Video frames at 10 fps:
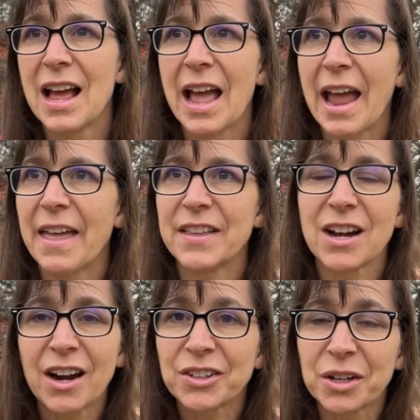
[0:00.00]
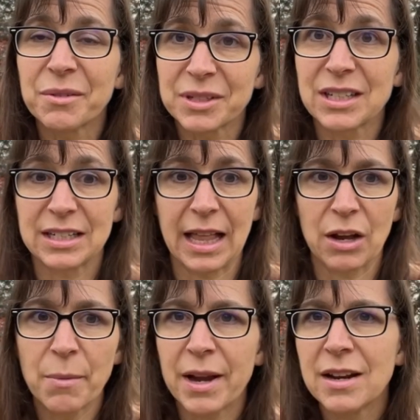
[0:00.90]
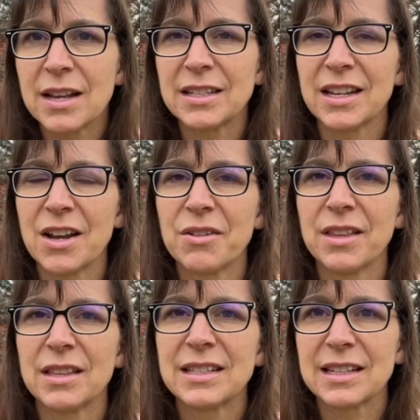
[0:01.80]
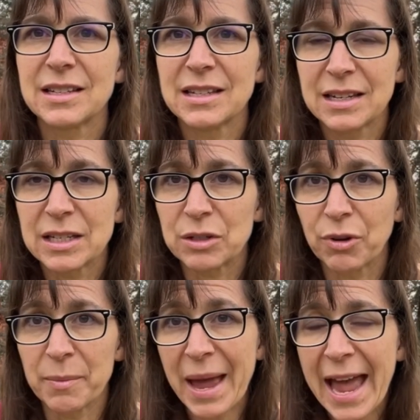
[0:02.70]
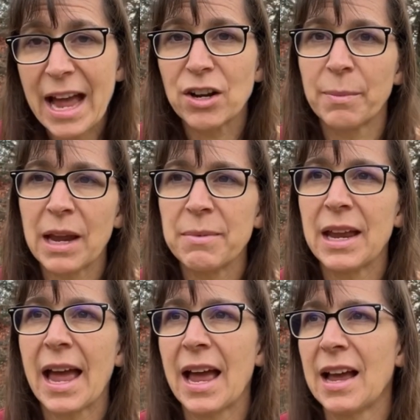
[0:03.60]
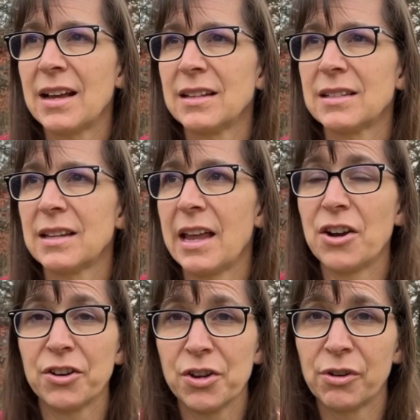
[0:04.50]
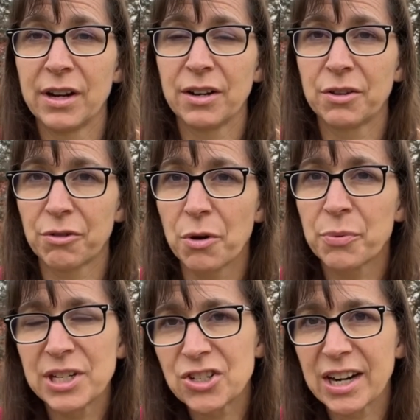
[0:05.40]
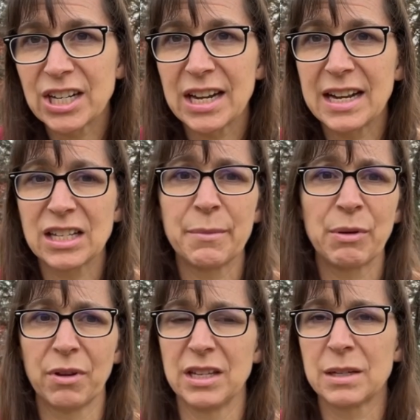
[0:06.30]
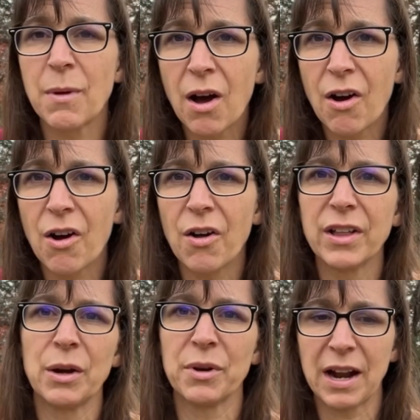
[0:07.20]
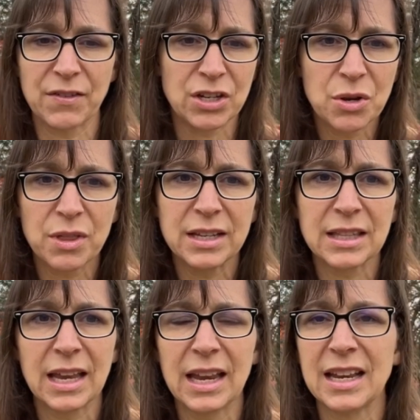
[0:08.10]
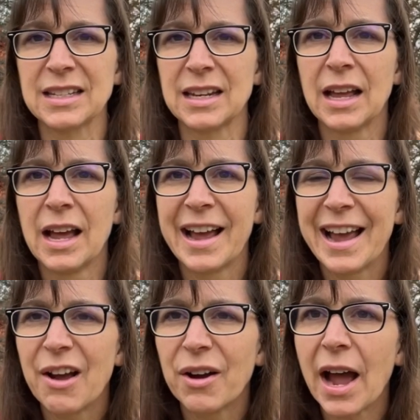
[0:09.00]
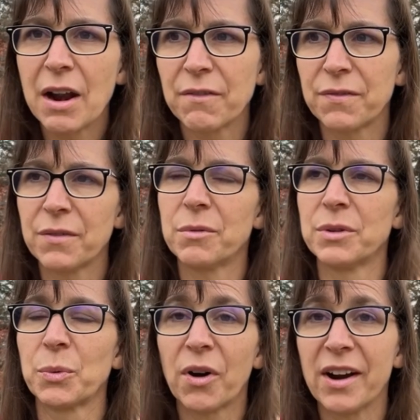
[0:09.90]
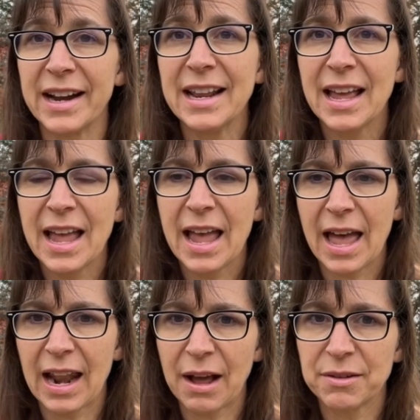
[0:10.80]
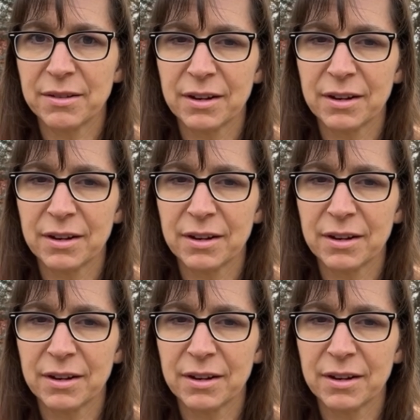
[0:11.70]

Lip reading: and the doctor was just like, oh my goodness, that this is really bad. Your baby has intrauterine growth restriction. It's going to be really small. We're going to have to do these things. And kind of was worried. And I